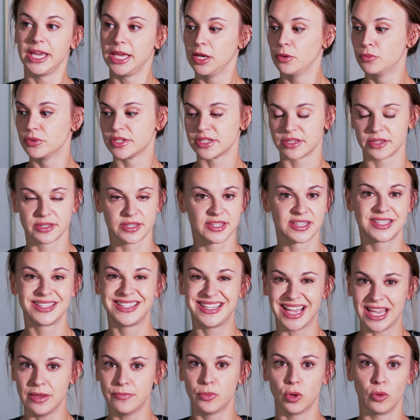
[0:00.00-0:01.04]
It was a
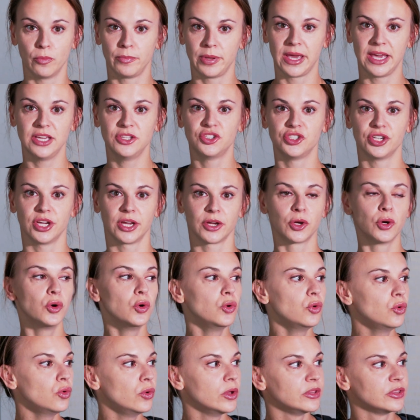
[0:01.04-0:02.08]
stable paycheck.
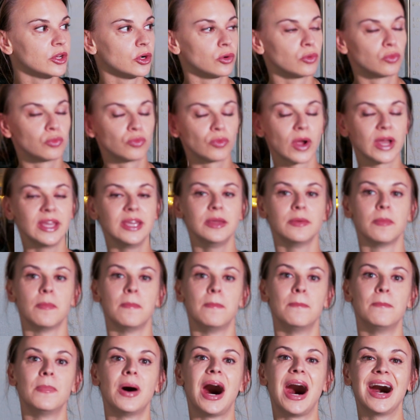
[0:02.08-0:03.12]
Who in their right
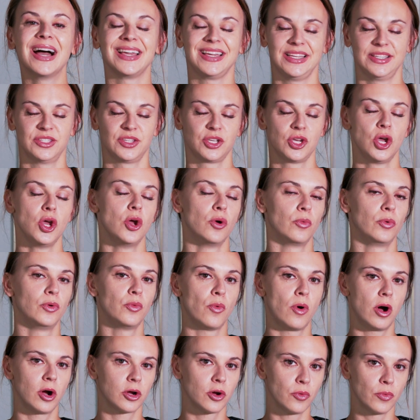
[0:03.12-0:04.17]
mind would
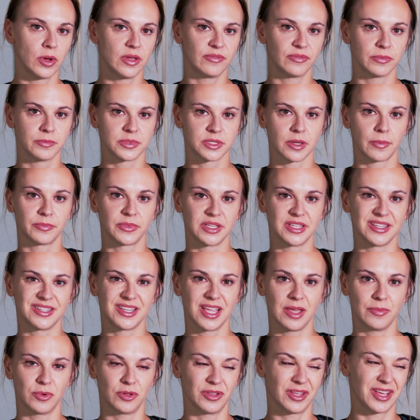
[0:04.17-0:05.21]
walk away from something
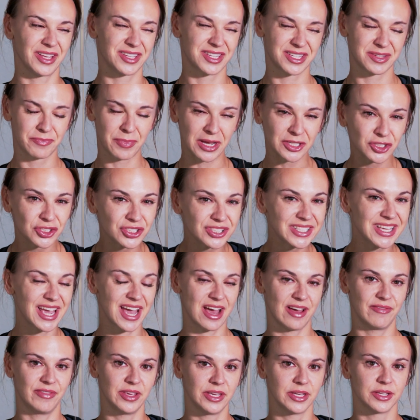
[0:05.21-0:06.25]
stable, especially
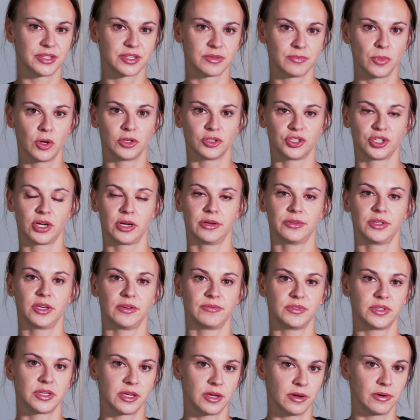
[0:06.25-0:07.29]
having a small child you
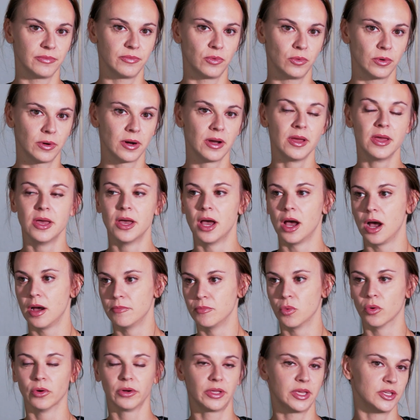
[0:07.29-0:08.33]
have to care for, a
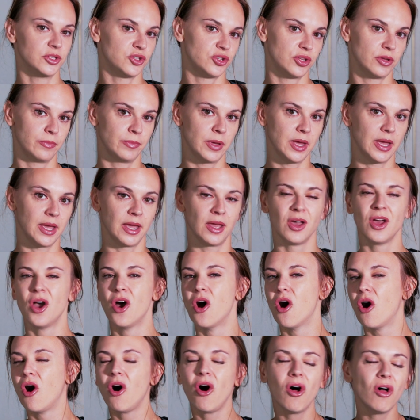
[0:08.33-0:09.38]
mortgage to pay,
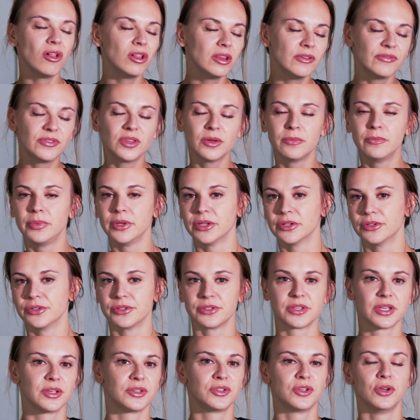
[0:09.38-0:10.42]
all of the
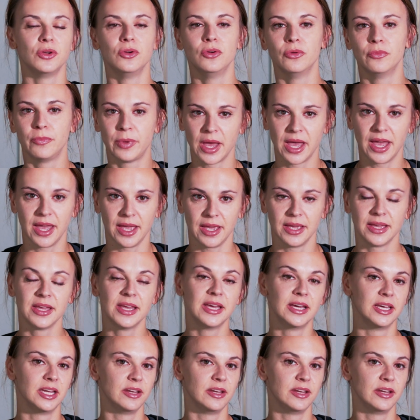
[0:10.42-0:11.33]
bills to pay.